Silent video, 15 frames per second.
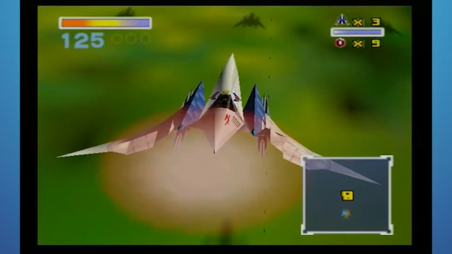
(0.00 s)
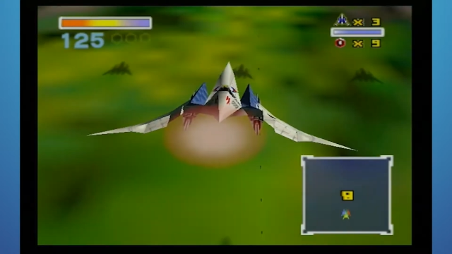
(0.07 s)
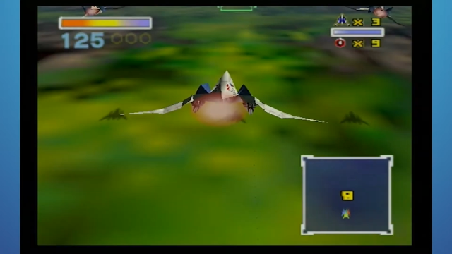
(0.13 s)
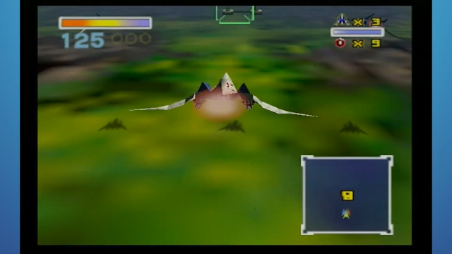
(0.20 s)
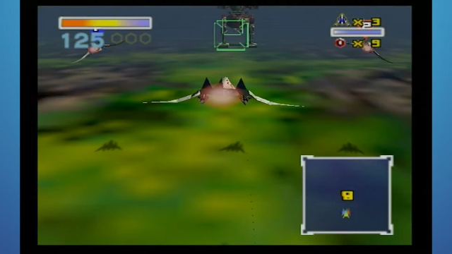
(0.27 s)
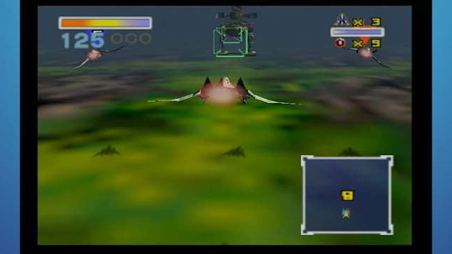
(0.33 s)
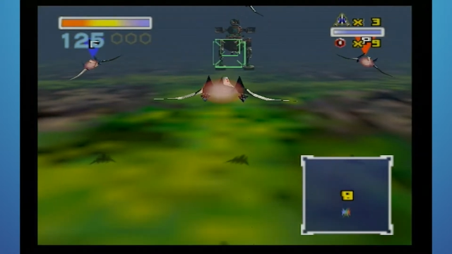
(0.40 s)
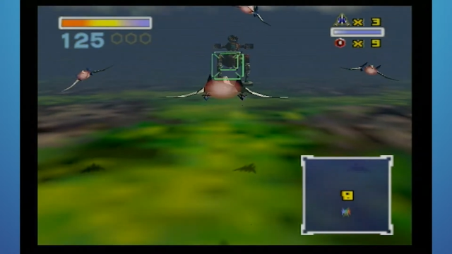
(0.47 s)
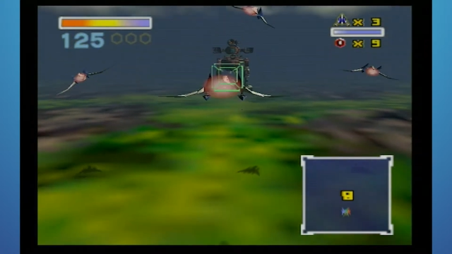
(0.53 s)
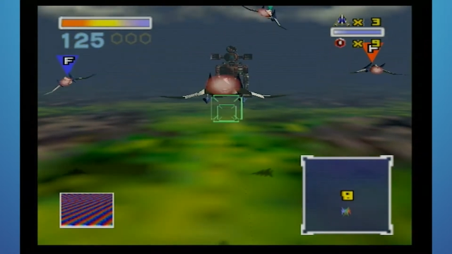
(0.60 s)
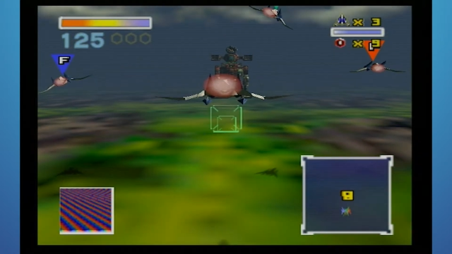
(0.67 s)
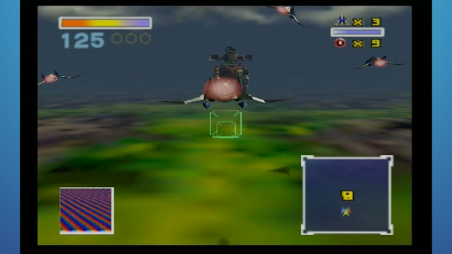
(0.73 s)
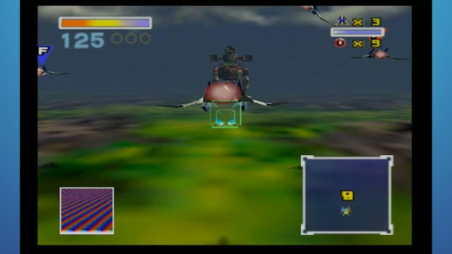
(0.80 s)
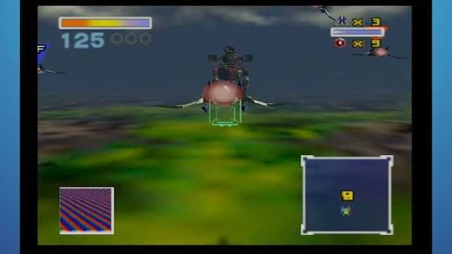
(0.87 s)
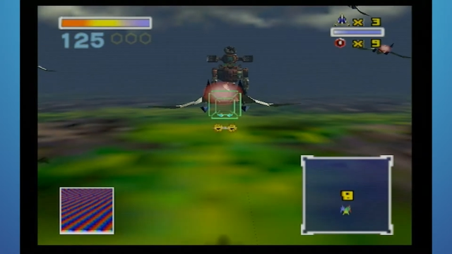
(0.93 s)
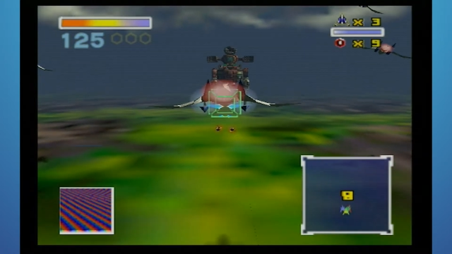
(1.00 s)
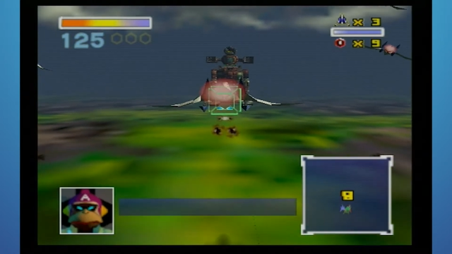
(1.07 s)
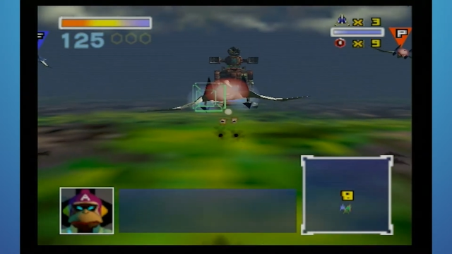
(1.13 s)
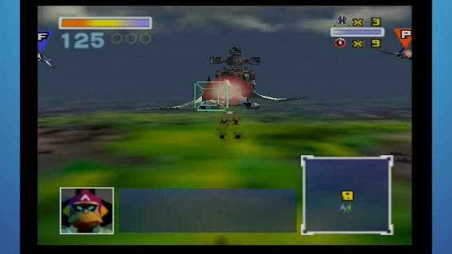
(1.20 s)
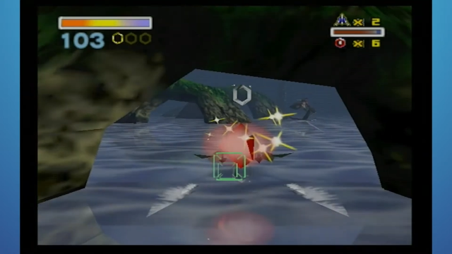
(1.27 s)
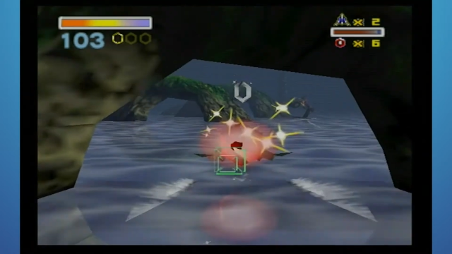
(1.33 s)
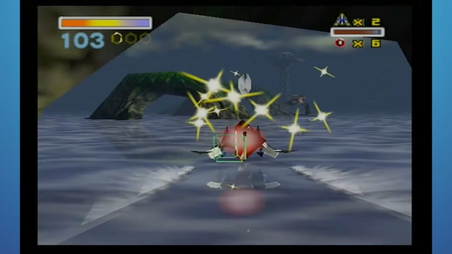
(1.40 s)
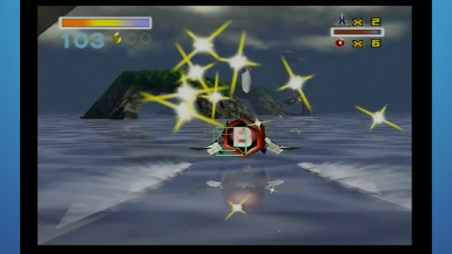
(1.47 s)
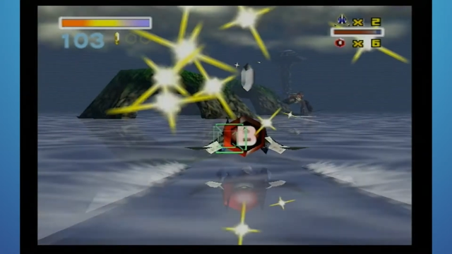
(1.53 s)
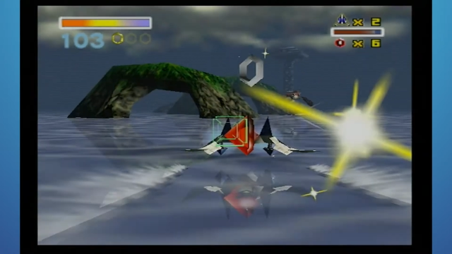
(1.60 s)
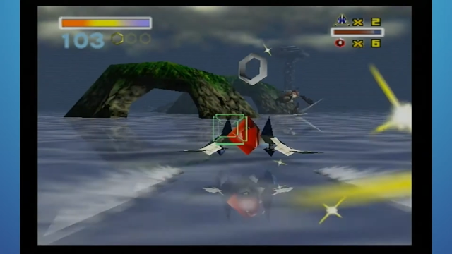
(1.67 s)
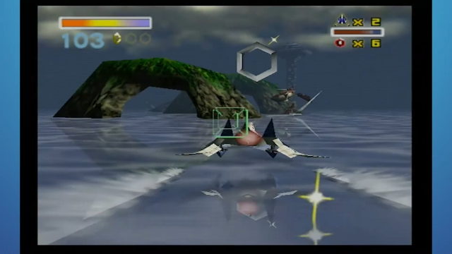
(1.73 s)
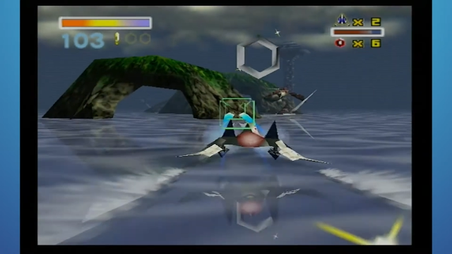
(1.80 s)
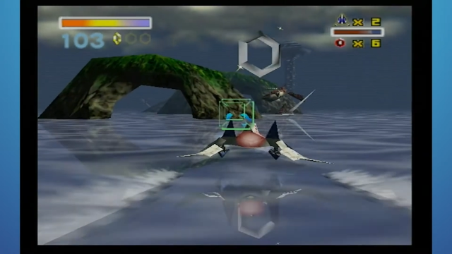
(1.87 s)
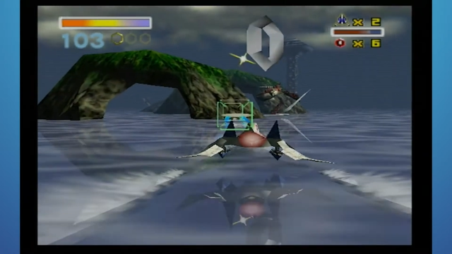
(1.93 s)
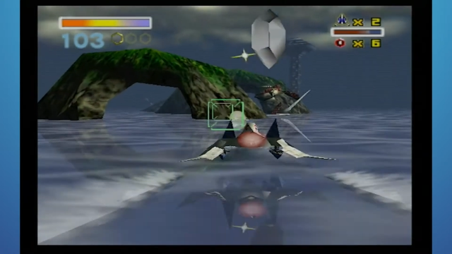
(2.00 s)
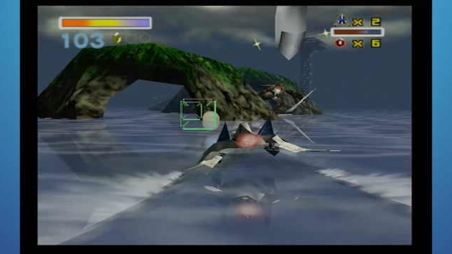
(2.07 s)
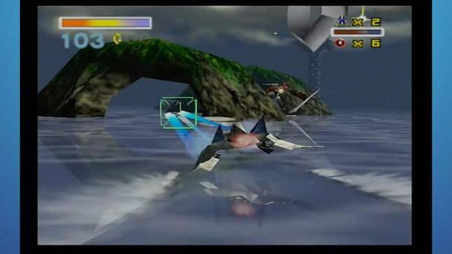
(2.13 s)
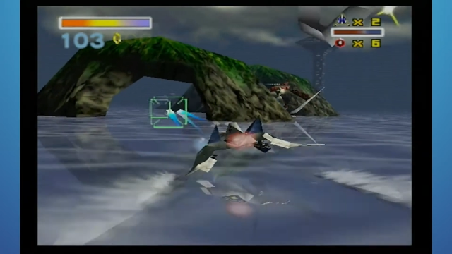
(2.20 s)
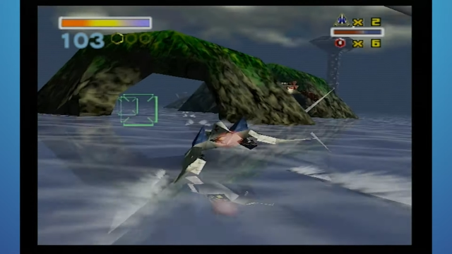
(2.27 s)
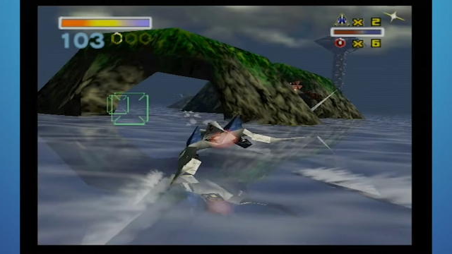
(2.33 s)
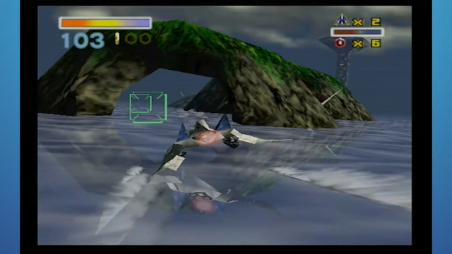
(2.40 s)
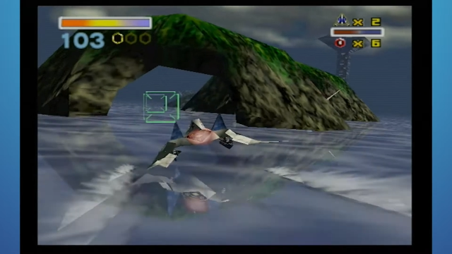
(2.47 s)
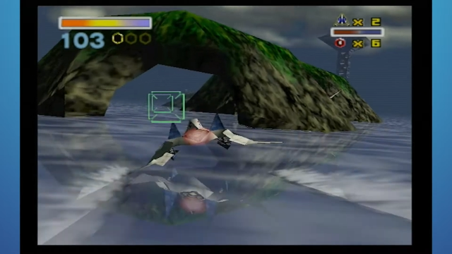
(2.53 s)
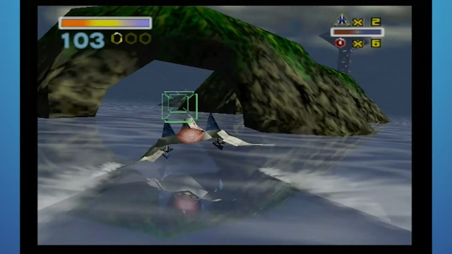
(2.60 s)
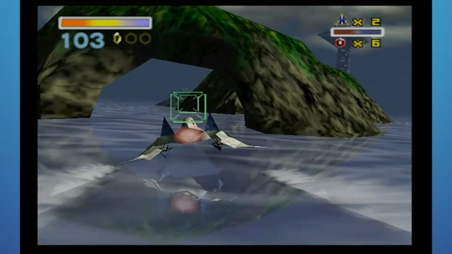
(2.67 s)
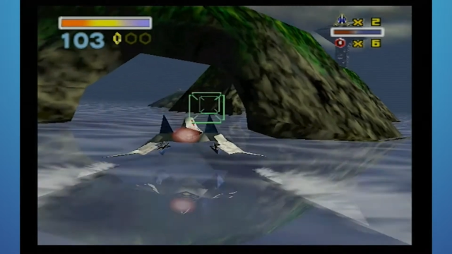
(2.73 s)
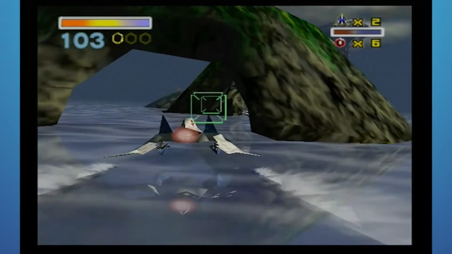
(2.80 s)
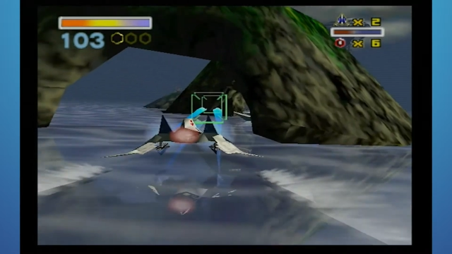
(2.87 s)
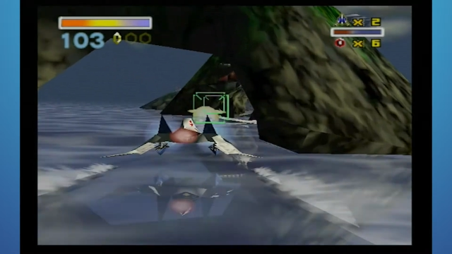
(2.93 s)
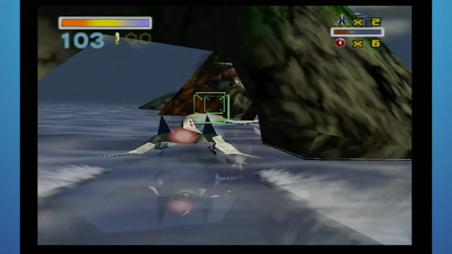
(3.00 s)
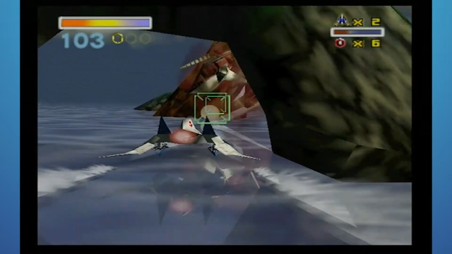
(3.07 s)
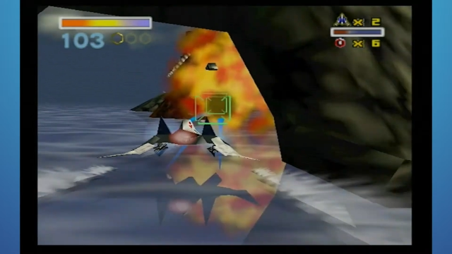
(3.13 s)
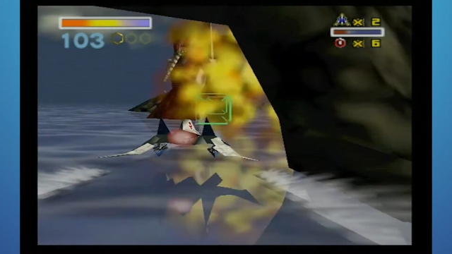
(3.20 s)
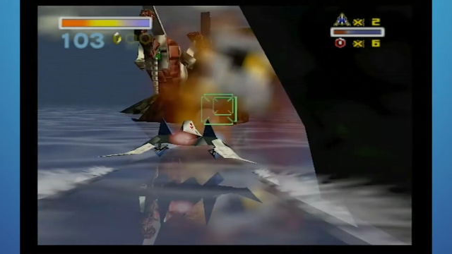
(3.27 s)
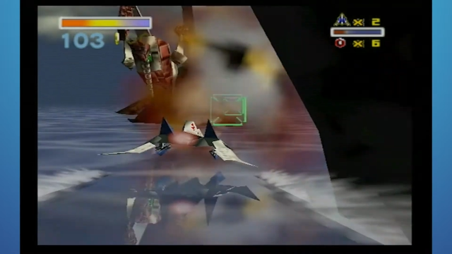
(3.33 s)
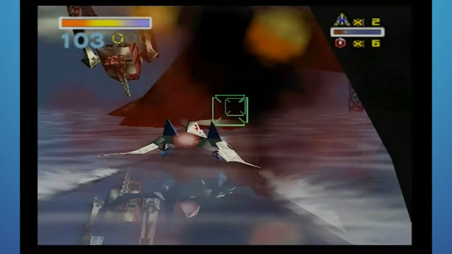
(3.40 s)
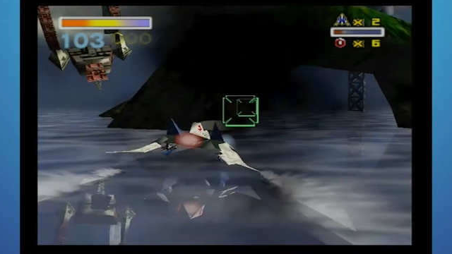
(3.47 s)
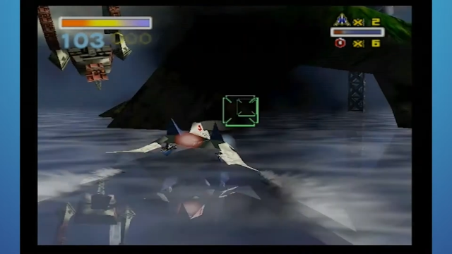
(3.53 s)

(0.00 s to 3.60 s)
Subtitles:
[unreadable: no face in view]